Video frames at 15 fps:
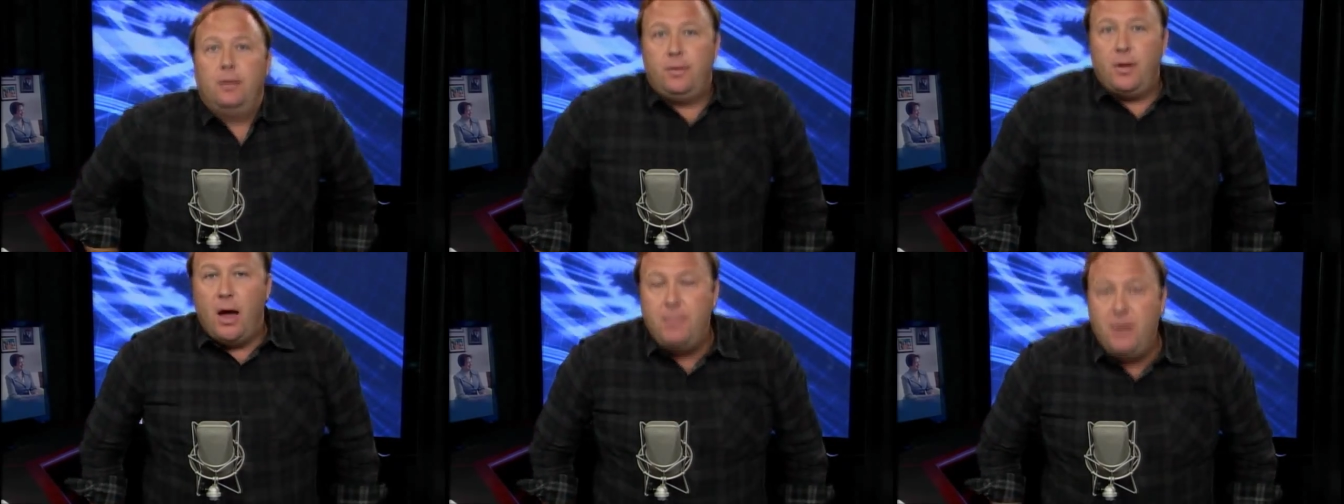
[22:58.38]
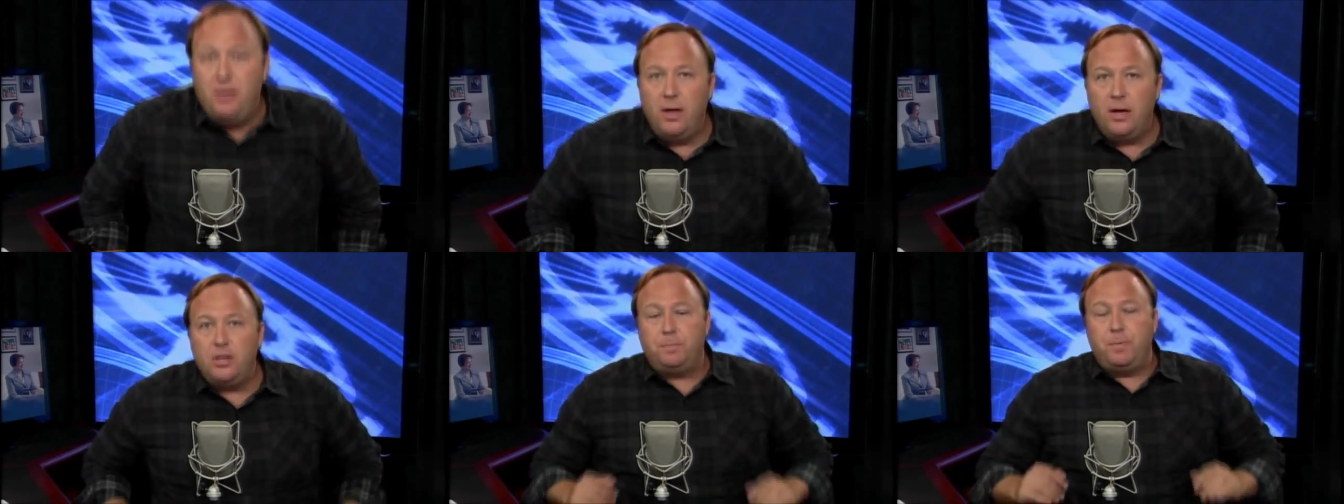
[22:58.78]
I mean,
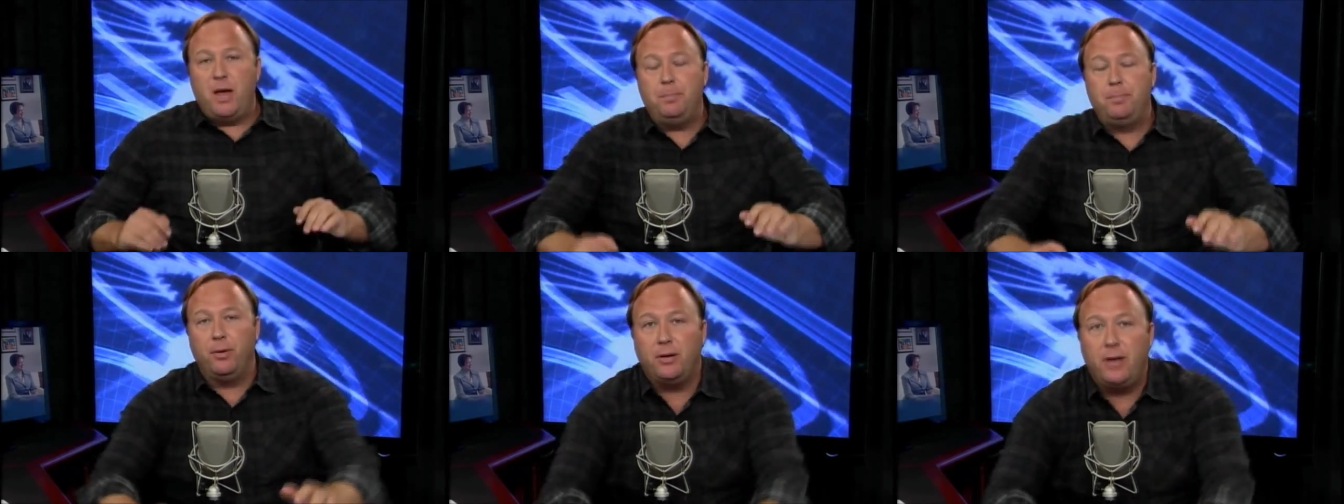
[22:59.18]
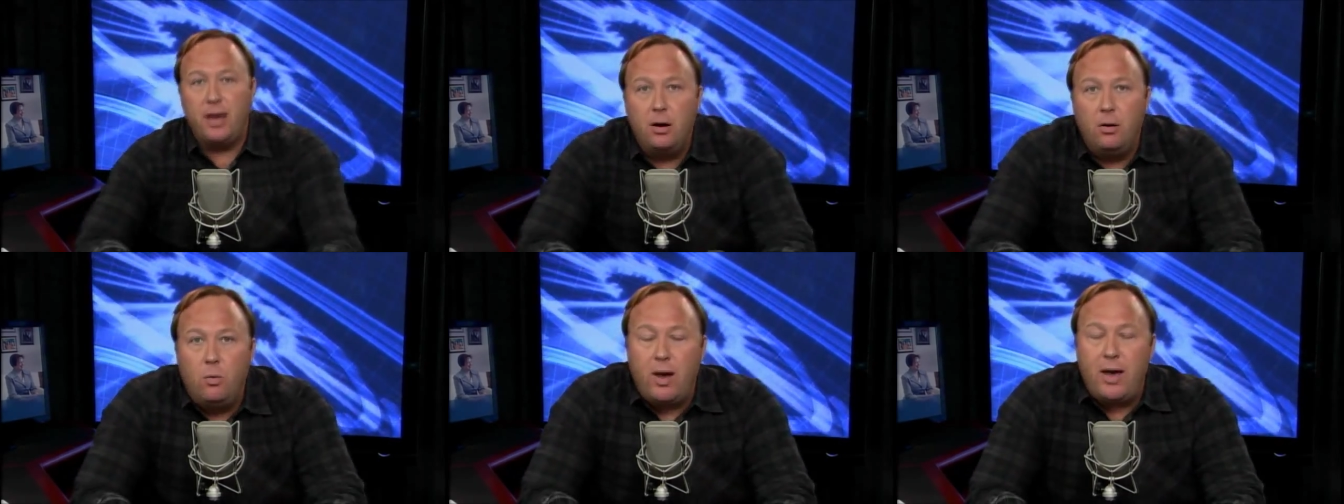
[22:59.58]
these people
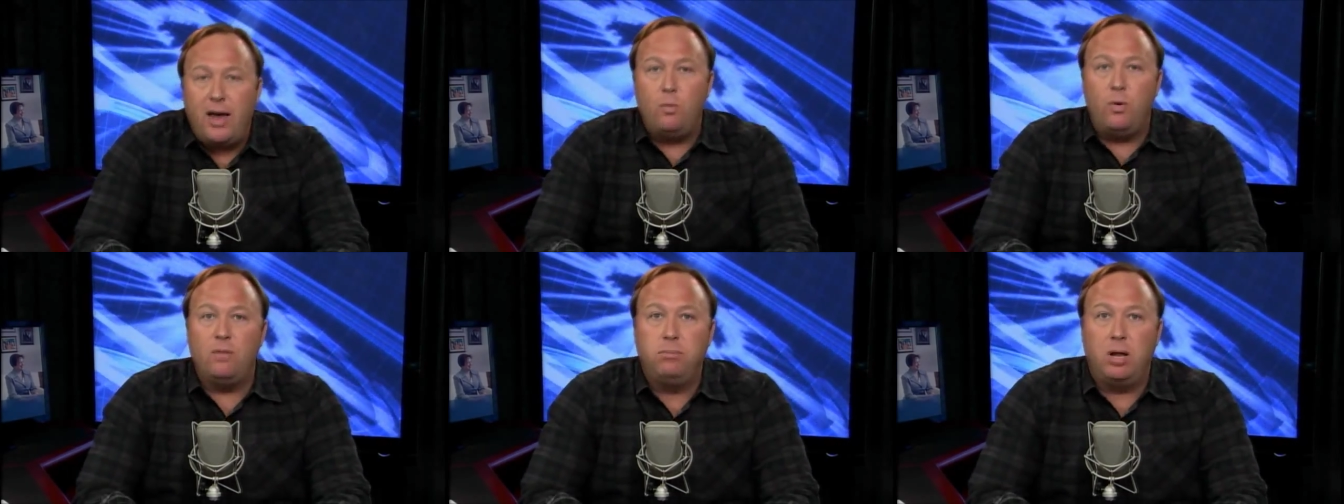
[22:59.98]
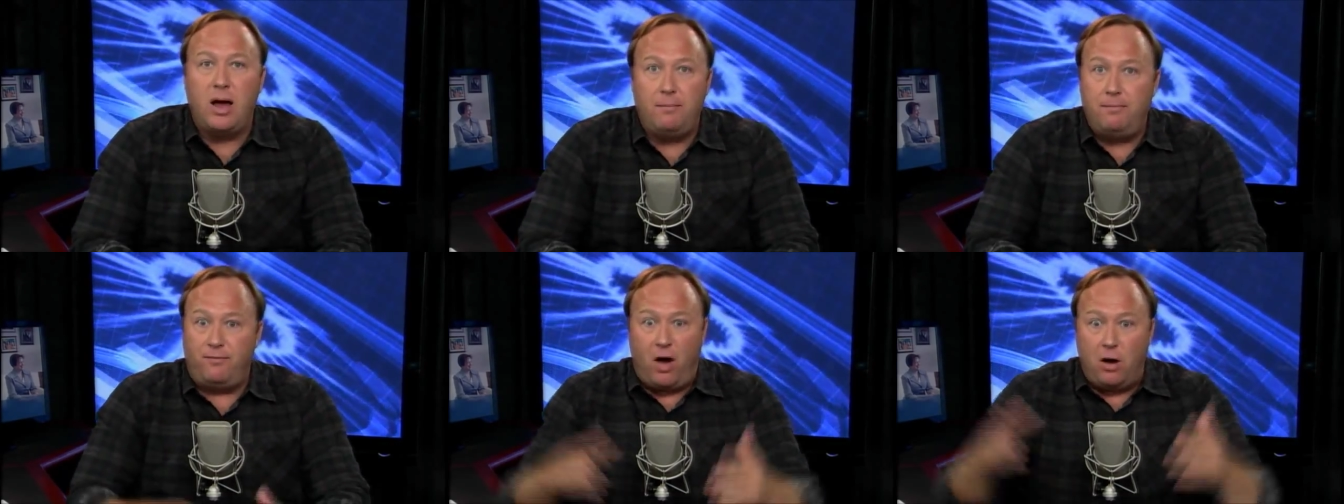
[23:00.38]
get away with
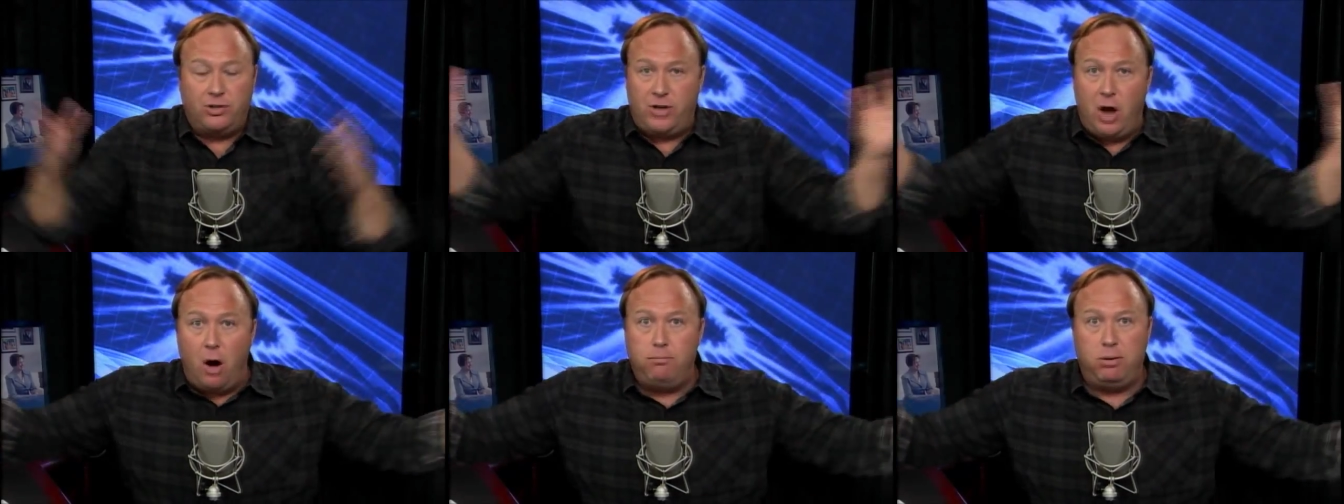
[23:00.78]
blood. Folks, don't